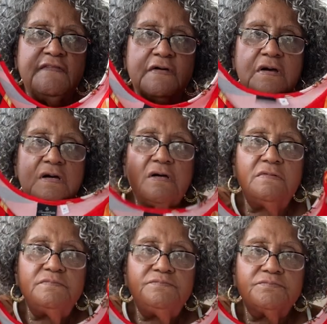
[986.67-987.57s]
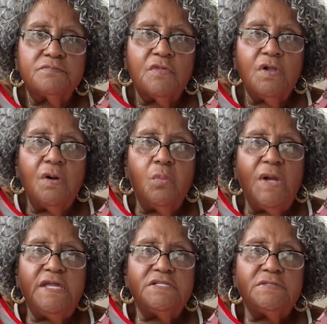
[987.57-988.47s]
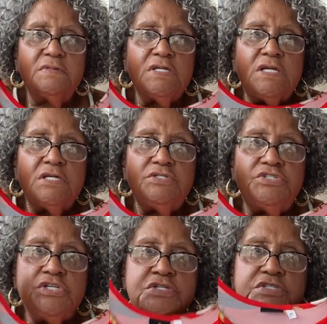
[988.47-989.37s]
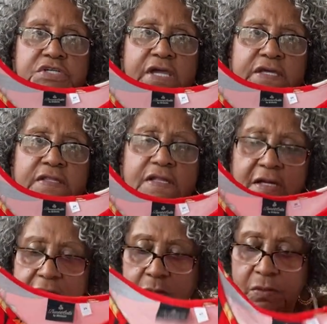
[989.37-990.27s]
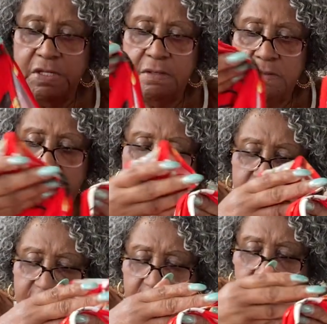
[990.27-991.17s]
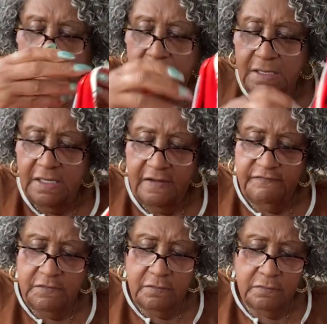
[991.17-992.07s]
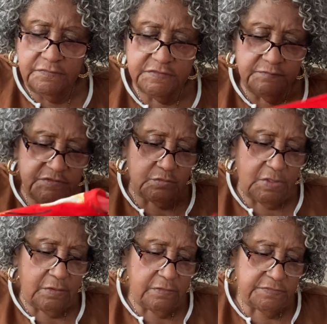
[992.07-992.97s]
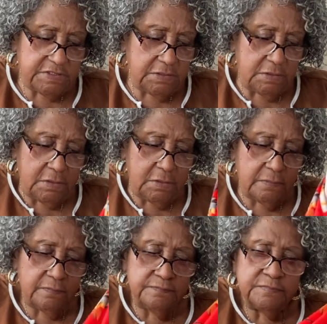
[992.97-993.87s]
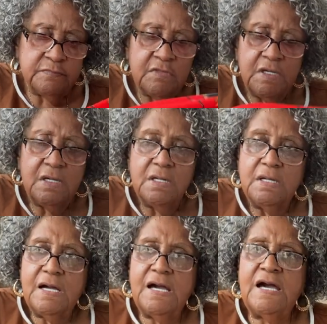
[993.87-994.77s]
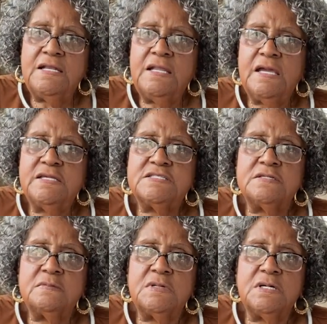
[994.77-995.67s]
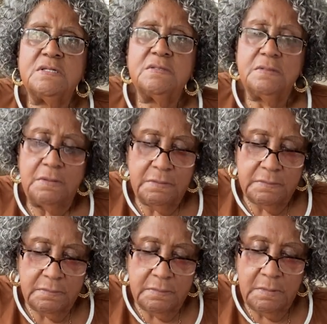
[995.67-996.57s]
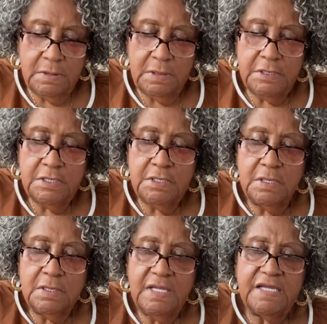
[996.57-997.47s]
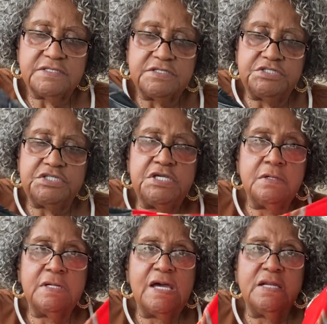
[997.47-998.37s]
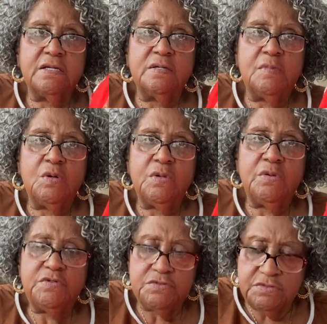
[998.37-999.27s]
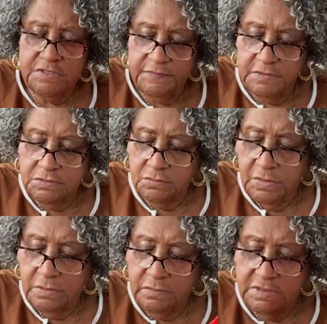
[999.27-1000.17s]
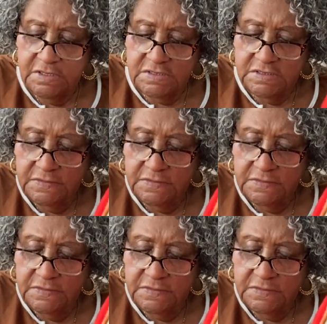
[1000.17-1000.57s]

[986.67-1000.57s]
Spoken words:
a white jean jacket that I could wear in the evening, and I have, you know, some sweaters, and I'd like some like sheer kind of kimonos or something to wear with this.